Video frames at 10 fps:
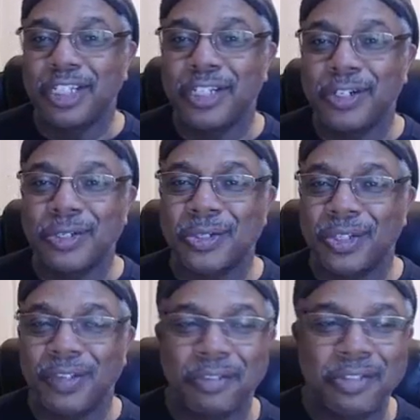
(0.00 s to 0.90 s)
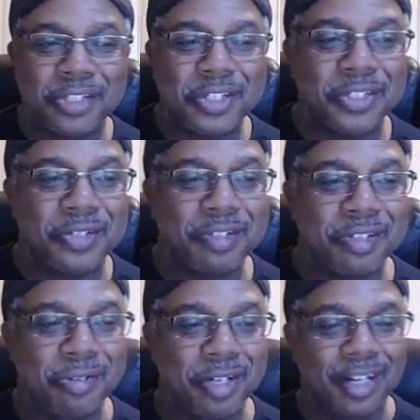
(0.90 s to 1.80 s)
ears or if you're sensitive
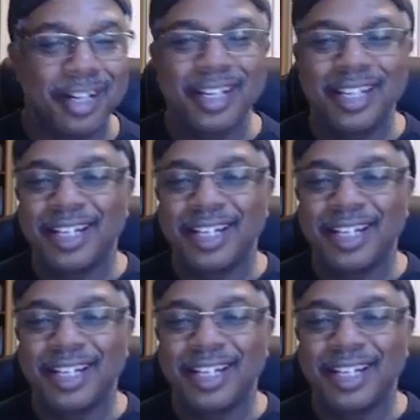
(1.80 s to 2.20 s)
to